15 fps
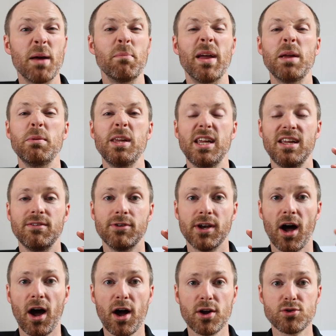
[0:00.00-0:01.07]
maybe even
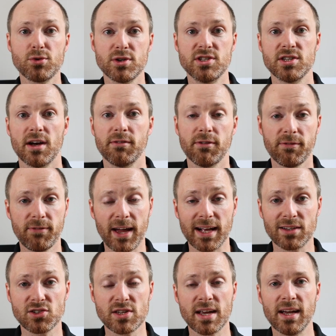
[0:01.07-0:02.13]
hundreds of
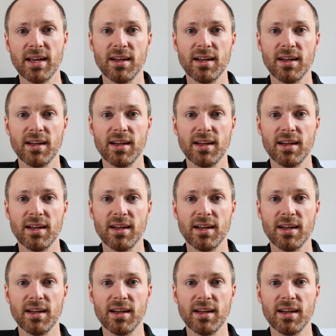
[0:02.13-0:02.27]
effects